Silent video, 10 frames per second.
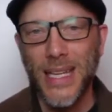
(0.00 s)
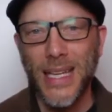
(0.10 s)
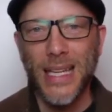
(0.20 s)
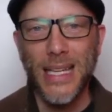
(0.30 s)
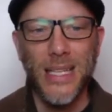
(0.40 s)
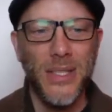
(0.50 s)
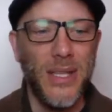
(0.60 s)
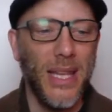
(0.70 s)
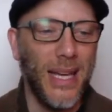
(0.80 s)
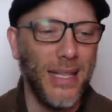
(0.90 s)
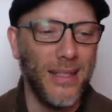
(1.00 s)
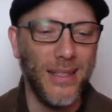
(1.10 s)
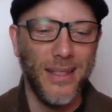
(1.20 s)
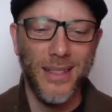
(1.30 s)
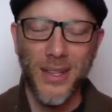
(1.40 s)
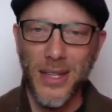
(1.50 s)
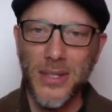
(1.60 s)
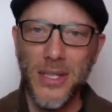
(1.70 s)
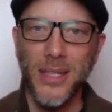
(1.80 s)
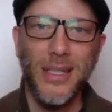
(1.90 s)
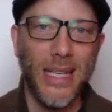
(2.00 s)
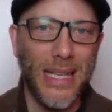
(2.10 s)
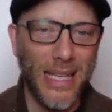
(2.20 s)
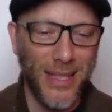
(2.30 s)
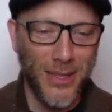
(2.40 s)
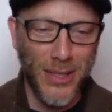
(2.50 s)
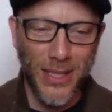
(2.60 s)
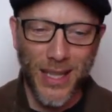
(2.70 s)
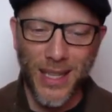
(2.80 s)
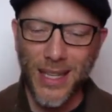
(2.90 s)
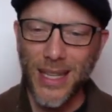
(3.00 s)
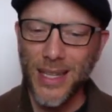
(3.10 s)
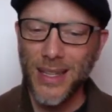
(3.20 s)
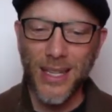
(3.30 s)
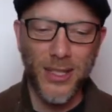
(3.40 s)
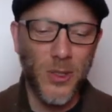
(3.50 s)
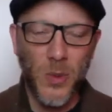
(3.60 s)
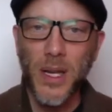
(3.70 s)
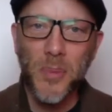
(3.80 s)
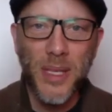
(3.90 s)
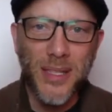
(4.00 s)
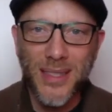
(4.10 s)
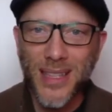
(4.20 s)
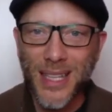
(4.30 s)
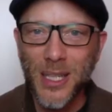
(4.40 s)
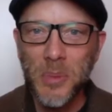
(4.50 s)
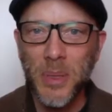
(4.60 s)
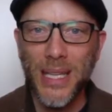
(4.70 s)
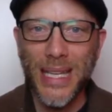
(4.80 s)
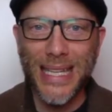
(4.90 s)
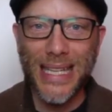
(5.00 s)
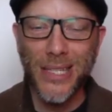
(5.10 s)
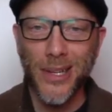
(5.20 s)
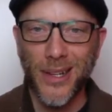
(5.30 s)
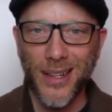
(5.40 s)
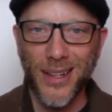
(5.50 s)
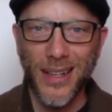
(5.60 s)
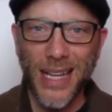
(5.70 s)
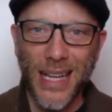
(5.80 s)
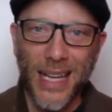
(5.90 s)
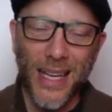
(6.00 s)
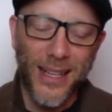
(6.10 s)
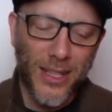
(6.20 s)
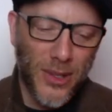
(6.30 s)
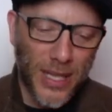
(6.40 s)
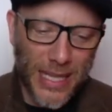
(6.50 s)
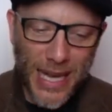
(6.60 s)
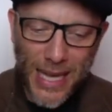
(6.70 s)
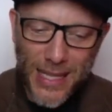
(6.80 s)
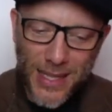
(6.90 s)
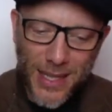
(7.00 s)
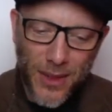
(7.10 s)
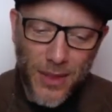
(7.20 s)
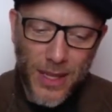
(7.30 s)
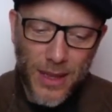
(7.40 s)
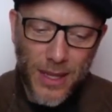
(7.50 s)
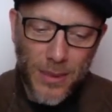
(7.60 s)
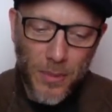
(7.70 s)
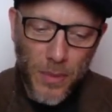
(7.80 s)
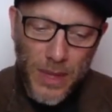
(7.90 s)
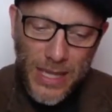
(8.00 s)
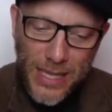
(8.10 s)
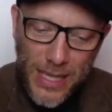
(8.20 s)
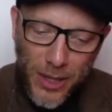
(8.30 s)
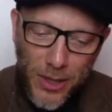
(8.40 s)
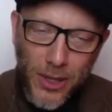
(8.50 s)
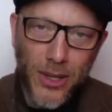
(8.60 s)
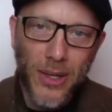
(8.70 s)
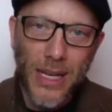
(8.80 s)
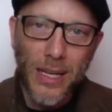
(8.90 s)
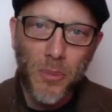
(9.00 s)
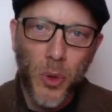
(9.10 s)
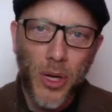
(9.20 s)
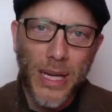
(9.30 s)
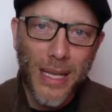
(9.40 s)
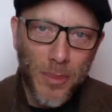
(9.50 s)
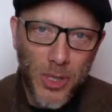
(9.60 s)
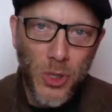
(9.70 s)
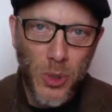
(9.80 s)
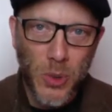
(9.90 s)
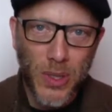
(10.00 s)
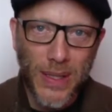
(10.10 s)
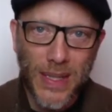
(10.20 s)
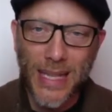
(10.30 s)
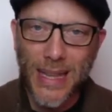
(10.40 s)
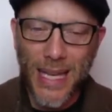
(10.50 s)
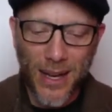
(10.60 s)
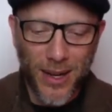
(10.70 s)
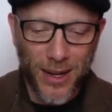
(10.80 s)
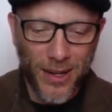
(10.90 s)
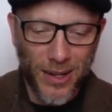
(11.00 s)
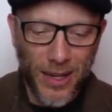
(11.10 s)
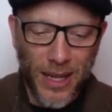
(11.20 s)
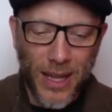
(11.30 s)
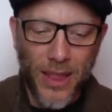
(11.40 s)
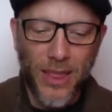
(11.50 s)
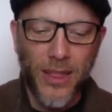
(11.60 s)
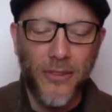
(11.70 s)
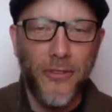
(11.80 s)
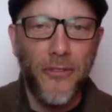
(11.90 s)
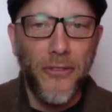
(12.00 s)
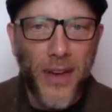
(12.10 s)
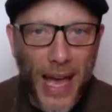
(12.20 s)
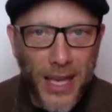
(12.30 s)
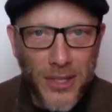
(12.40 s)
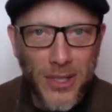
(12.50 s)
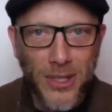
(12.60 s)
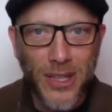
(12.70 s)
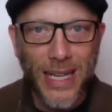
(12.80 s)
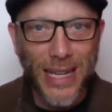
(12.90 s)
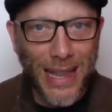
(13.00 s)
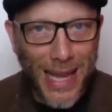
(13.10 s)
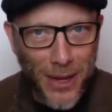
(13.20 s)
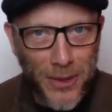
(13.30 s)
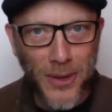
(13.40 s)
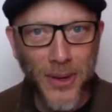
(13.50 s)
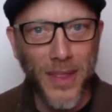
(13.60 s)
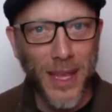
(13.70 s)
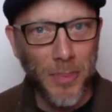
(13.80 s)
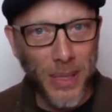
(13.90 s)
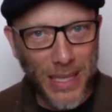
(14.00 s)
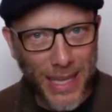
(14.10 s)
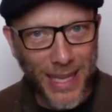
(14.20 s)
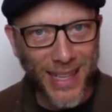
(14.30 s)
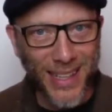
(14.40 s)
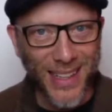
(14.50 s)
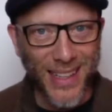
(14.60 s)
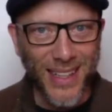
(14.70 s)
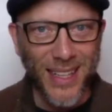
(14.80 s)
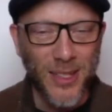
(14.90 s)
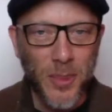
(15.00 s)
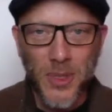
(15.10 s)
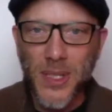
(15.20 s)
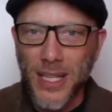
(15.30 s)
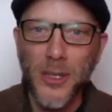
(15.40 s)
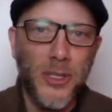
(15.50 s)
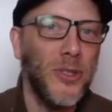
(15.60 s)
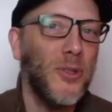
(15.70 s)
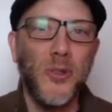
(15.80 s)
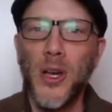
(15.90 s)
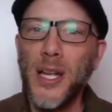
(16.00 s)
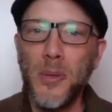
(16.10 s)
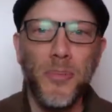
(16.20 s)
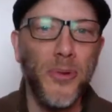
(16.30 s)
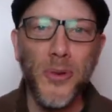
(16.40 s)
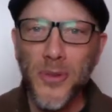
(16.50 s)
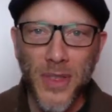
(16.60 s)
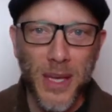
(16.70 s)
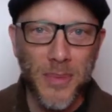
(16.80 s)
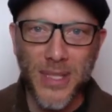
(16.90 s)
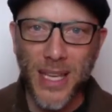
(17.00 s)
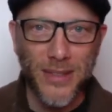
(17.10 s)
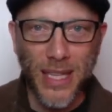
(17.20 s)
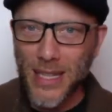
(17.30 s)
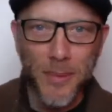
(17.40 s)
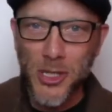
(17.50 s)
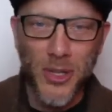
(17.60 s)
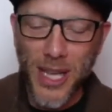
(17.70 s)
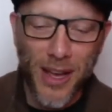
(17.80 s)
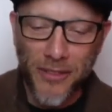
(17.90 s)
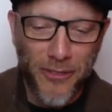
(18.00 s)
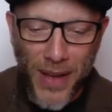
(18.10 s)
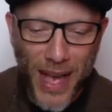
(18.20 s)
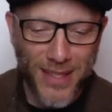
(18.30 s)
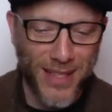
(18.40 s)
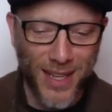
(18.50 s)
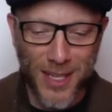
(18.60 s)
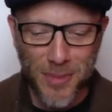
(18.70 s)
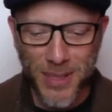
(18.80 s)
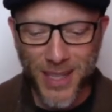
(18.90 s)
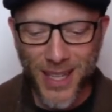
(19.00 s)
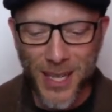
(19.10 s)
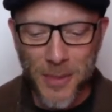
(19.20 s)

is that these young kids, they just want to be seen playing guitar. And you can kind of tell that the younger and more immature that they are, the faster and louder they play. It's almost like they're just trying to prove themselves, like, let me show you how fast I can play.